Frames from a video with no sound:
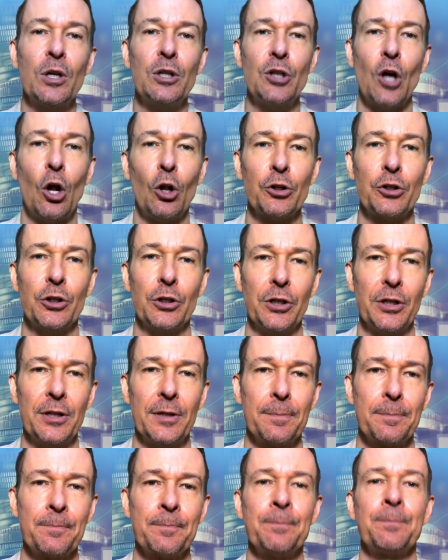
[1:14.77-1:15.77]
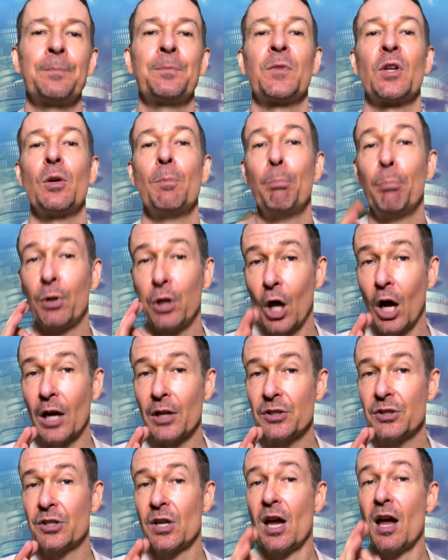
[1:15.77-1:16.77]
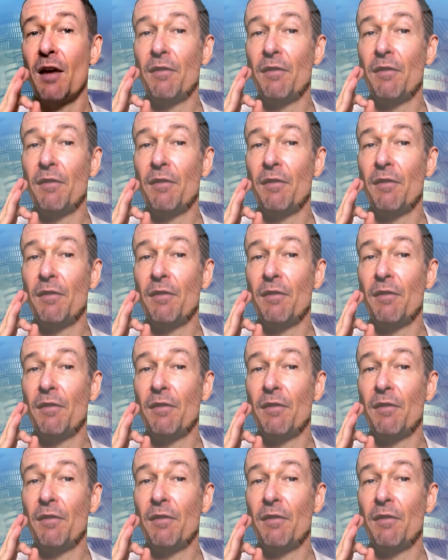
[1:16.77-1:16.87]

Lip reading: adulthood. Plus,